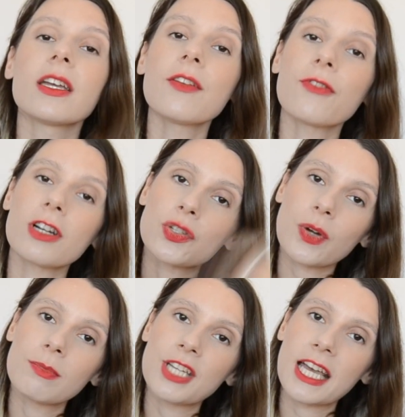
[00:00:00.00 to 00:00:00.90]
if you're not
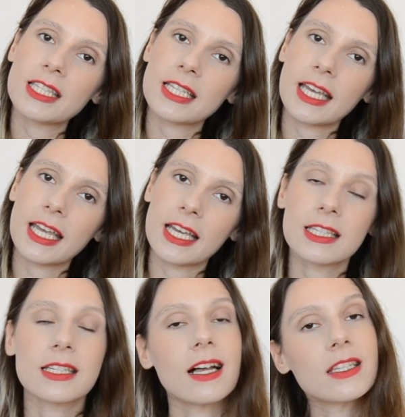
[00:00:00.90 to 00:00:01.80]
subscribed yet,
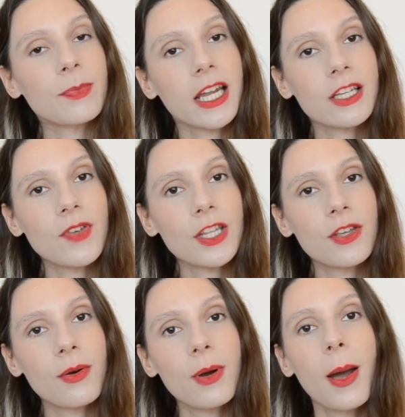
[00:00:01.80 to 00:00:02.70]
and I'll see my next
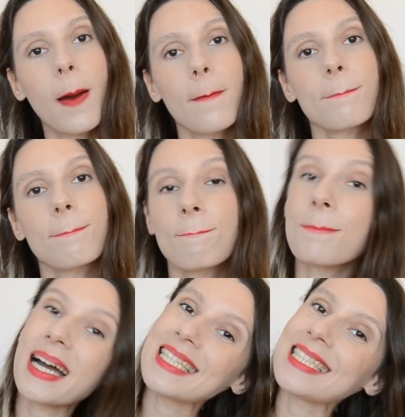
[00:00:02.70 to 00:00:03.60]
video.
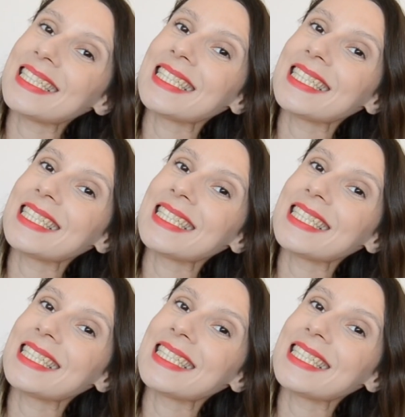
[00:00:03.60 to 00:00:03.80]
Bye!